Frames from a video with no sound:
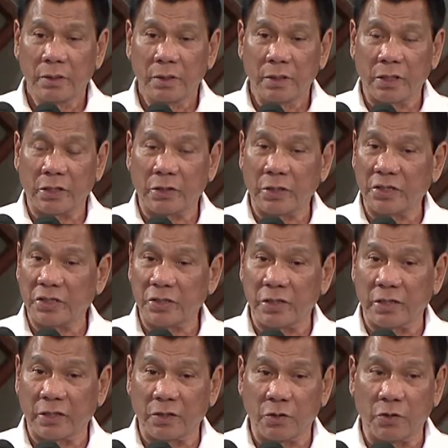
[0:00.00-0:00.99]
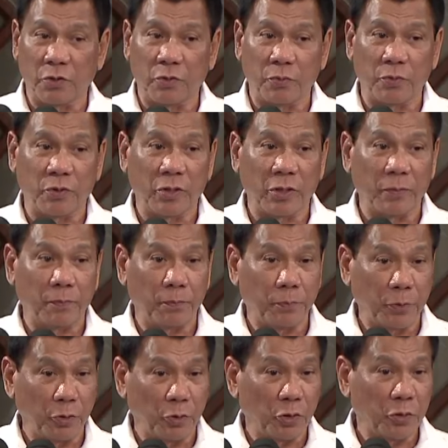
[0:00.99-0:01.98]
It is not good for a
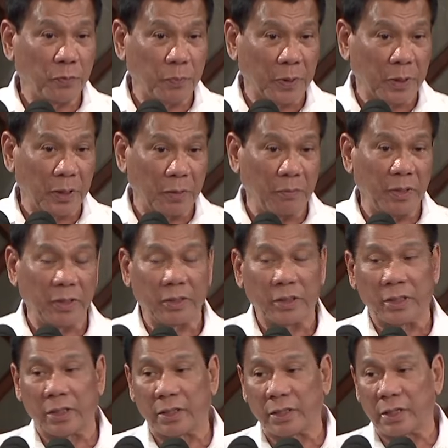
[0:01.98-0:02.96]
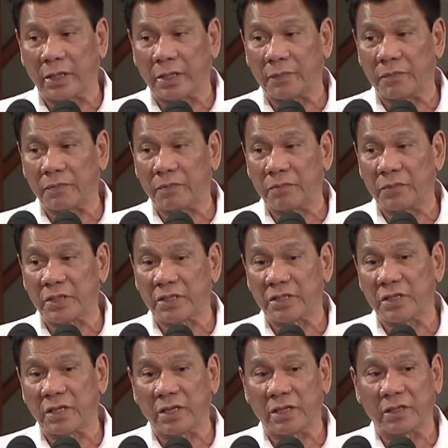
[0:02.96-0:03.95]
pure parliamentary type,
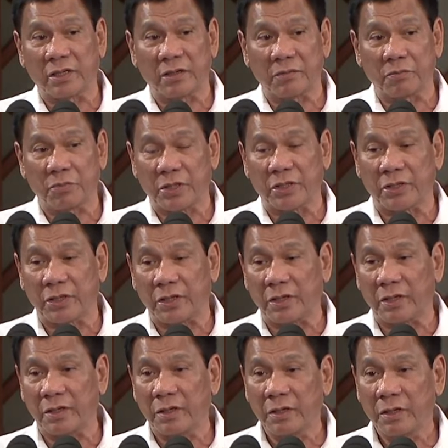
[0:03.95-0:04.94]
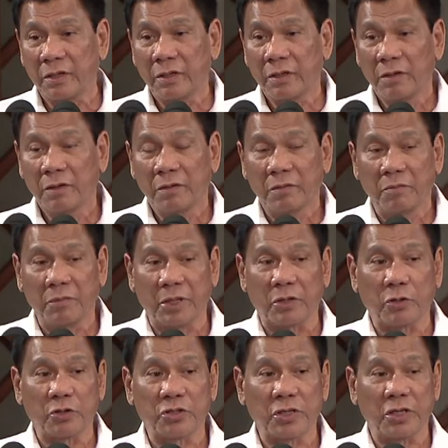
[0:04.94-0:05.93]
just like in Britain,
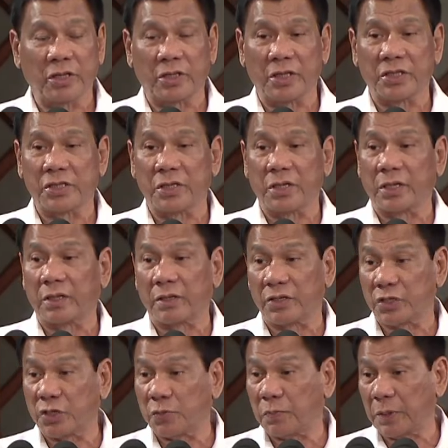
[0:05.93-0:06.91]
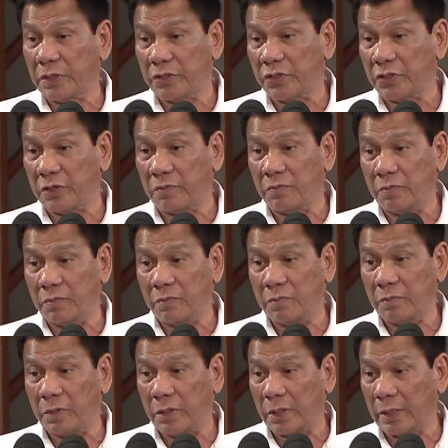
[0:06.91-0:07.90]
because it is not responsive
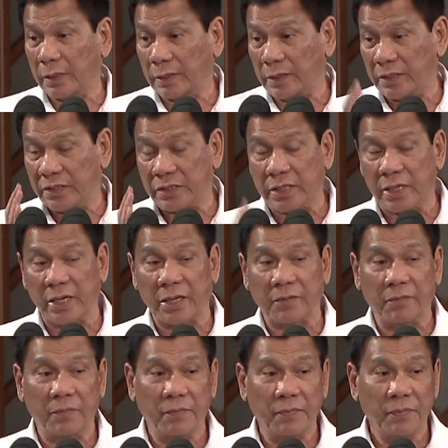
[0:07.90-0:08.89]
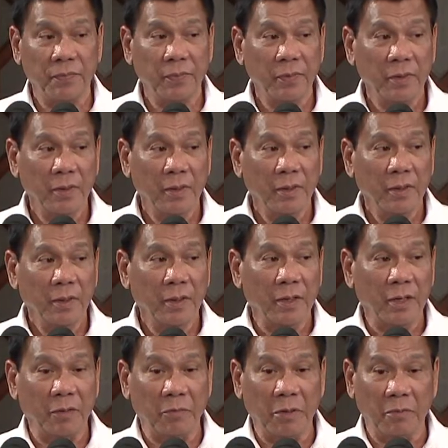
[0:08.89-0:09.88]
at this time.
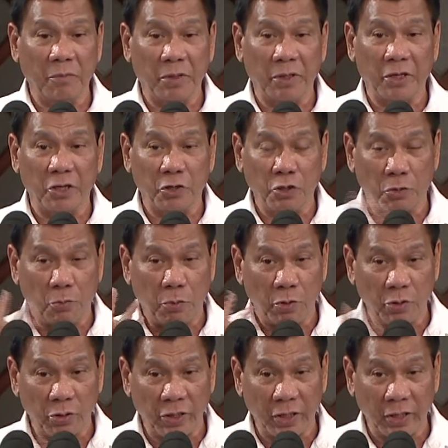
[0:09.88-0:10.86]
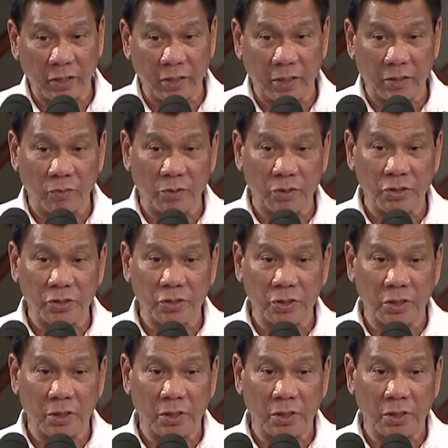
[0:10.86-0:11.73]
Remember, the double decker was